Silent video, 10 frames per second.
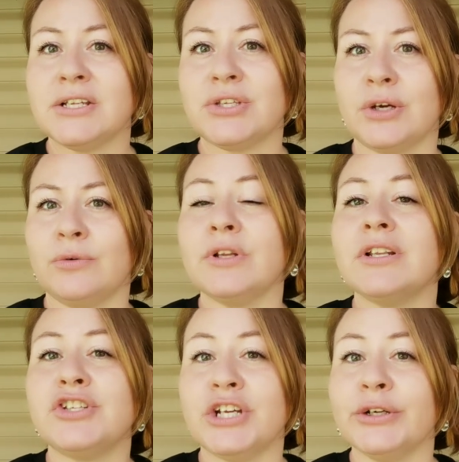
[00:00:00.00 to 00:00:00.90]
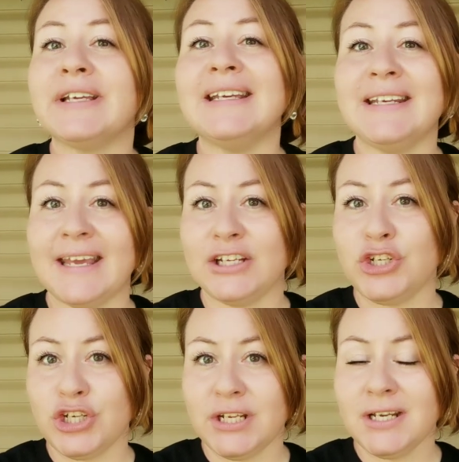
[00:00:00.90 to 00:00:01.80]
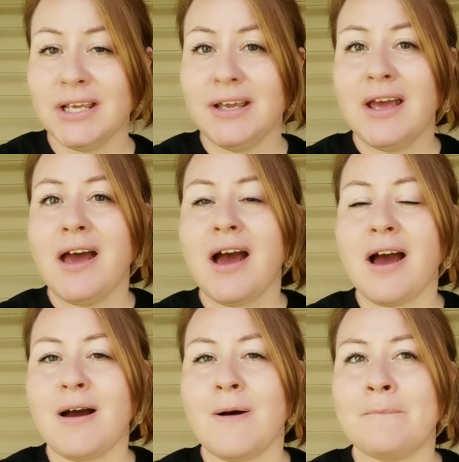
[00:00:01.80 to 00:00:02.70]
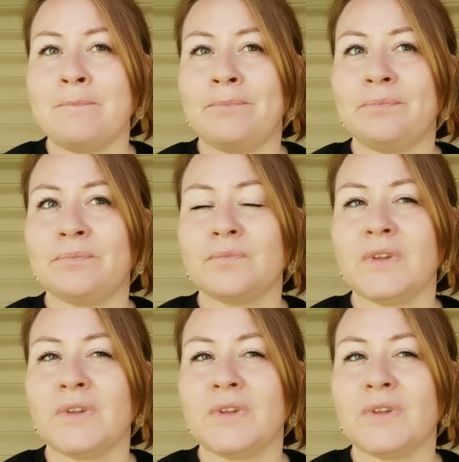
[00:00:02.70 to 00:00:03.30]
so Cherokee Nation. Um,